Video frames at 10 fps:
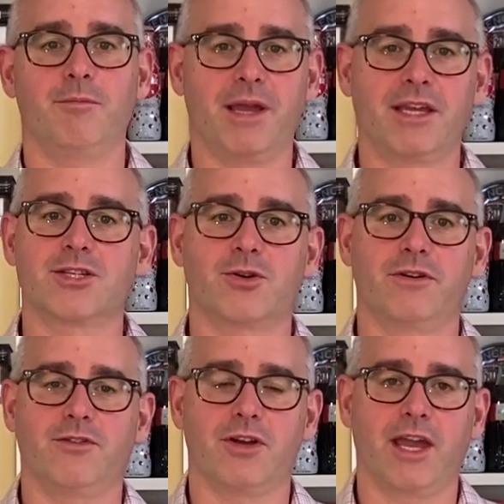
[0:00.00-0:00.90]
baking
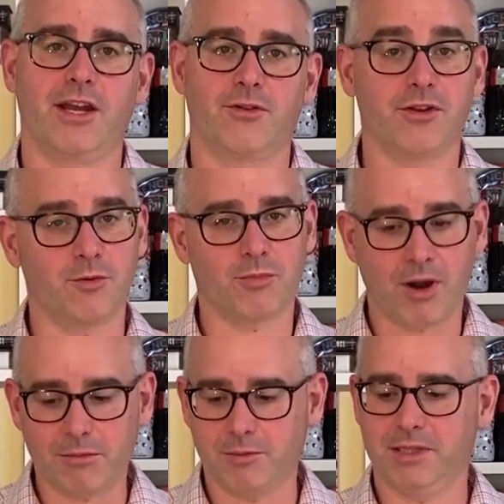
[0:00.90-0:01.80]
soda volcano that you
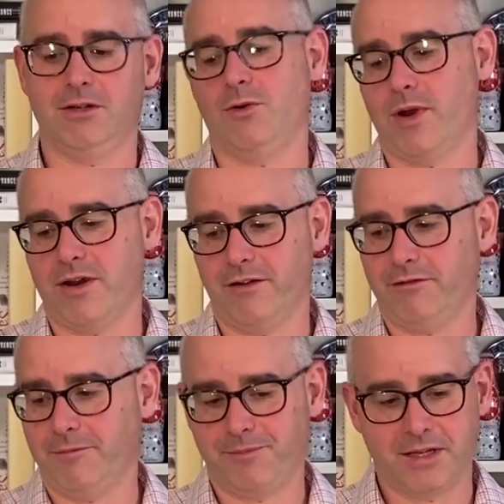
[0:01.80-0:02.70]
probably are aware of.